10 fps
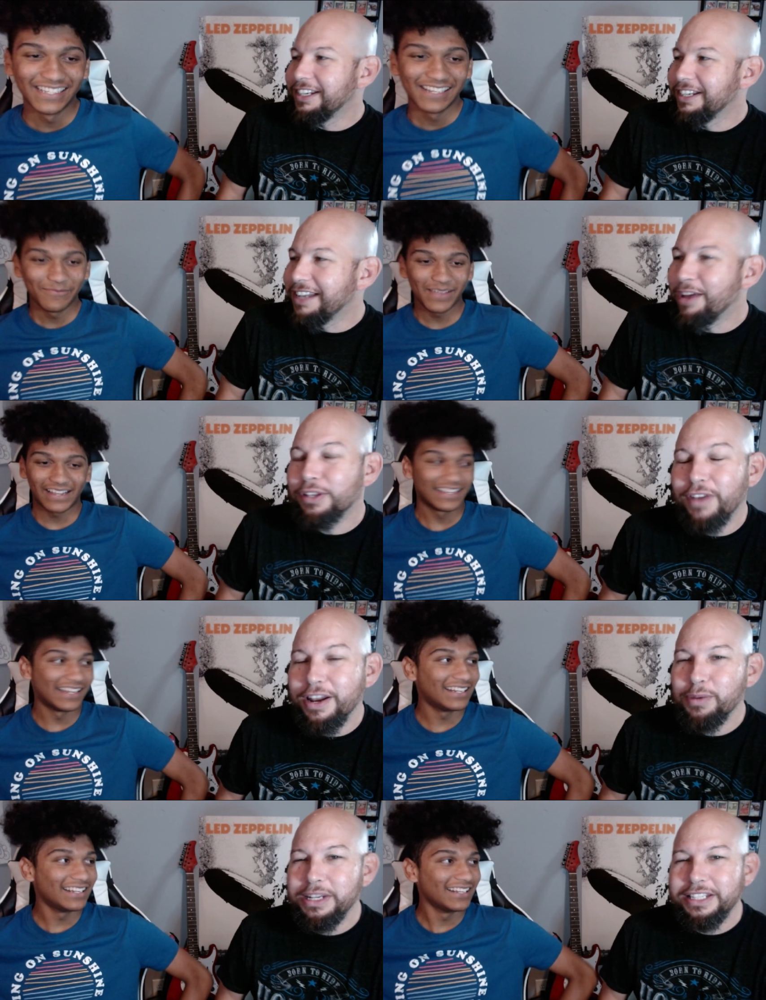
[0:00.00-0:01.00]
Speaker 1: That yeah, was funny
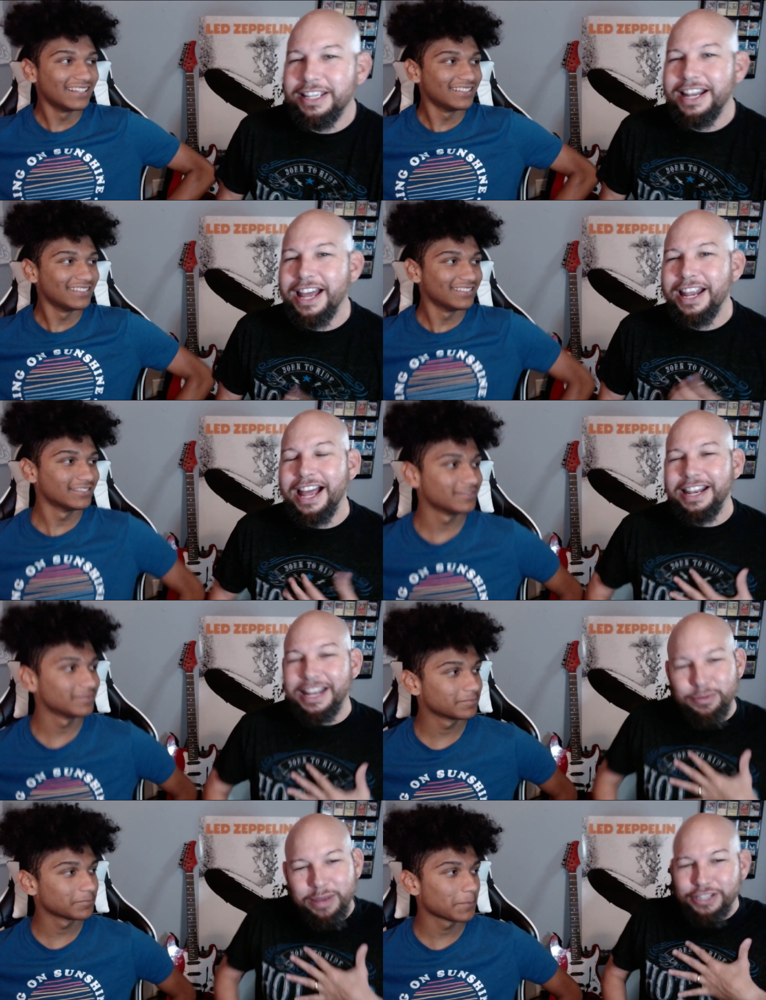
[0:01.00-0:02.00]
when you said I, I,
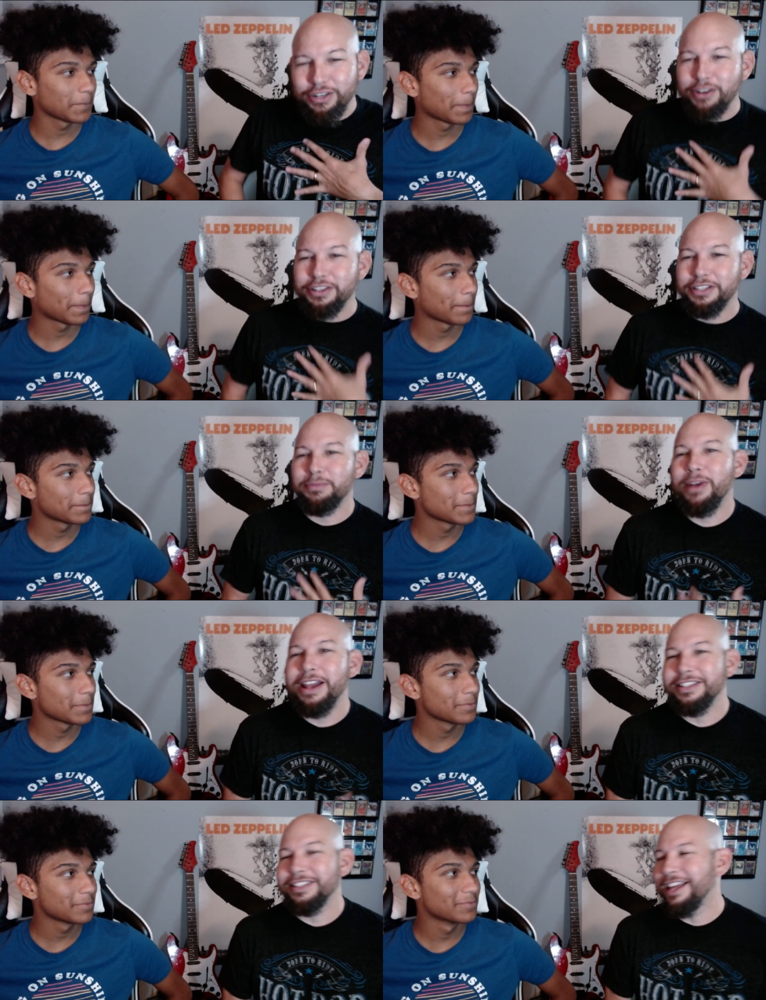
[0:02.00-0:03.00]
That's why I charge the
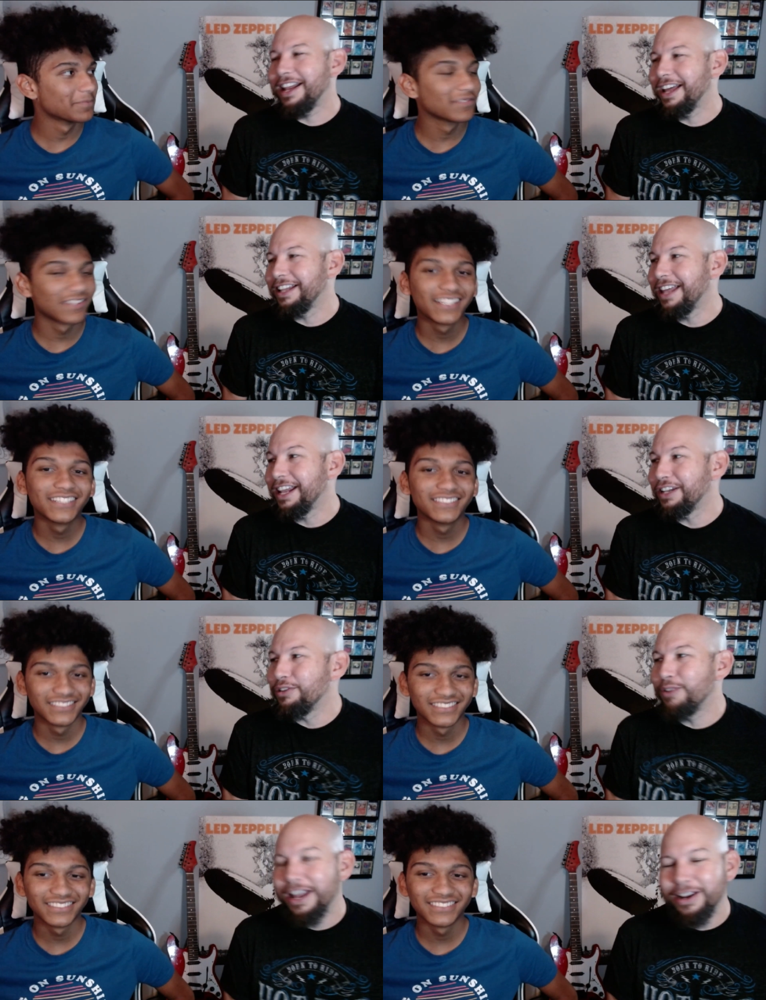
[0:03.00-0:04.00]
prices that I that I do.
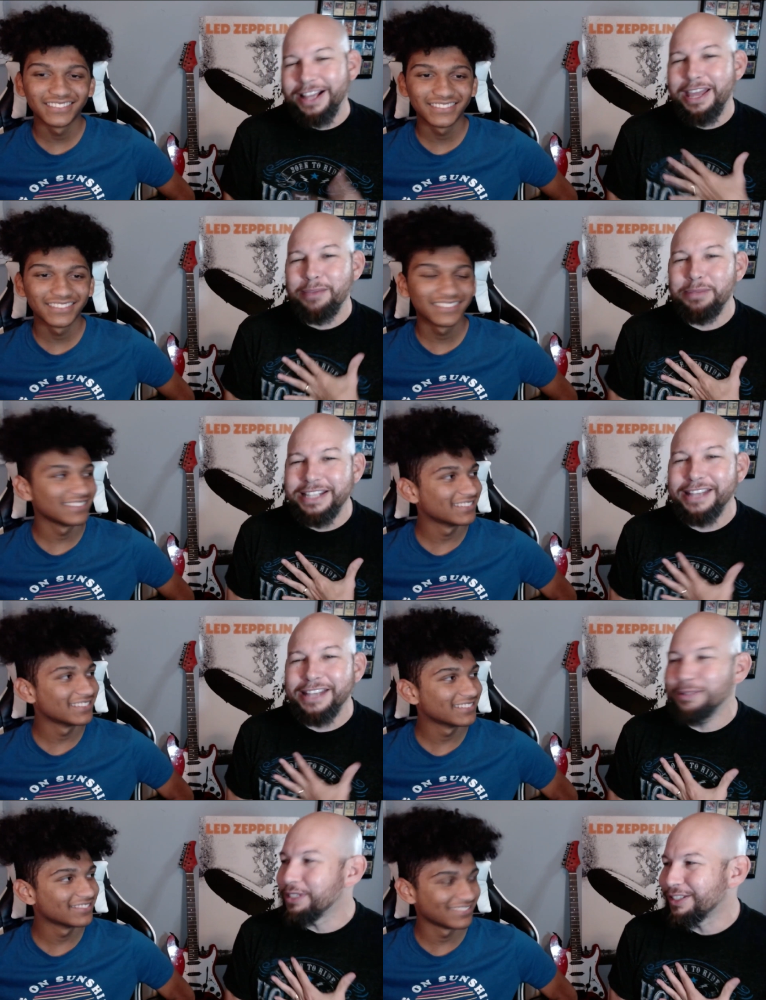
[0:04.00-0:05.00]
I, I can't be dancing
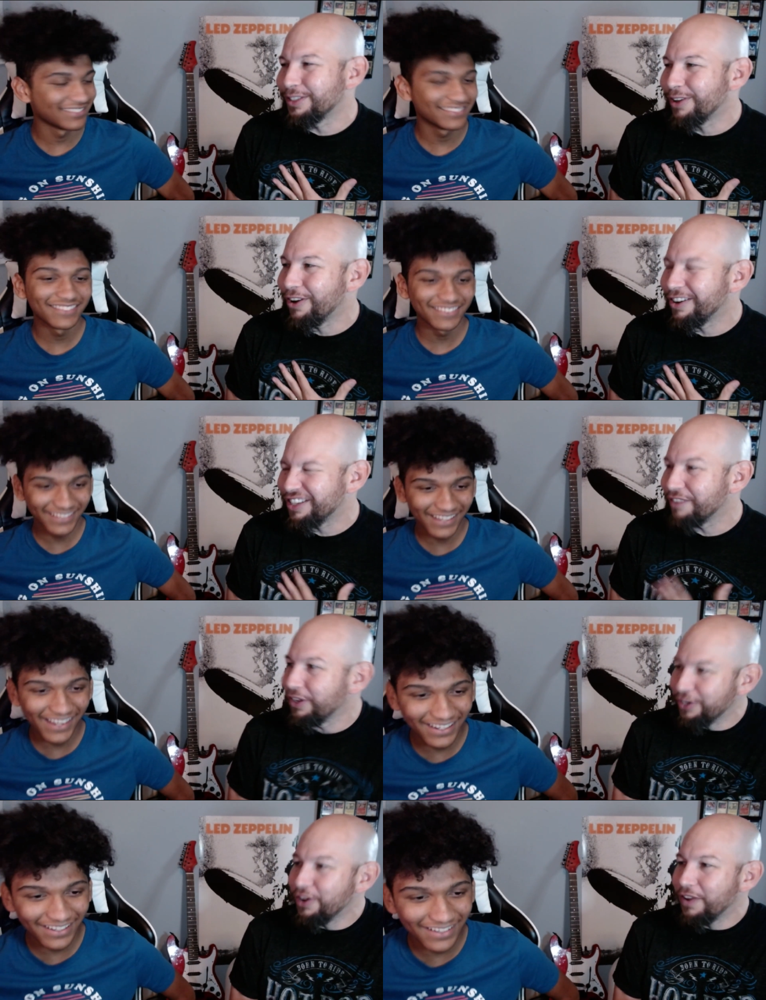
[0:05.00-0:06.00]
with the stars. Yeah. You,
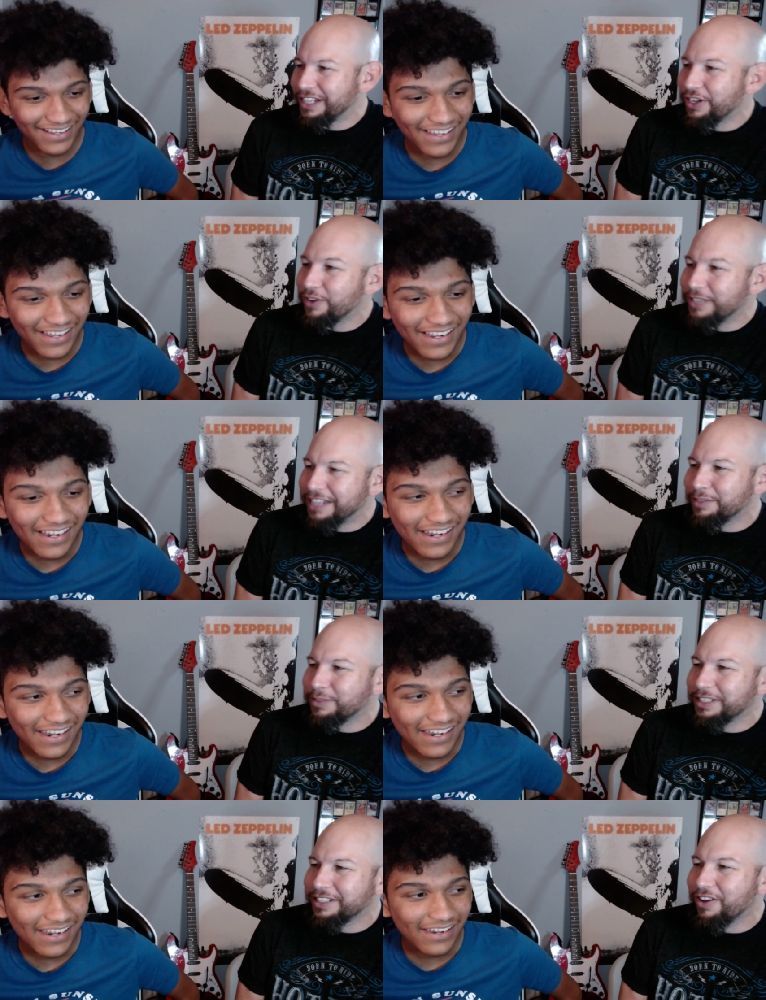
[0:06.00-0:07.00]
you, know that show Dancing with the
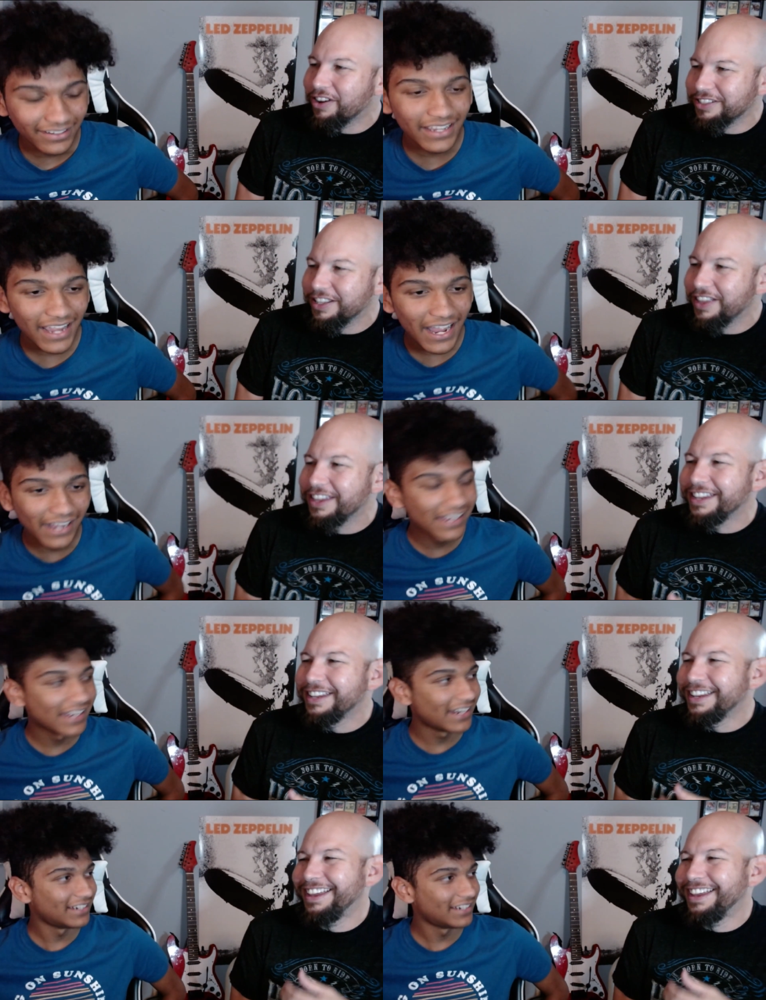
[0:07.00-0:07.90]
Stars? Yeah, yeah.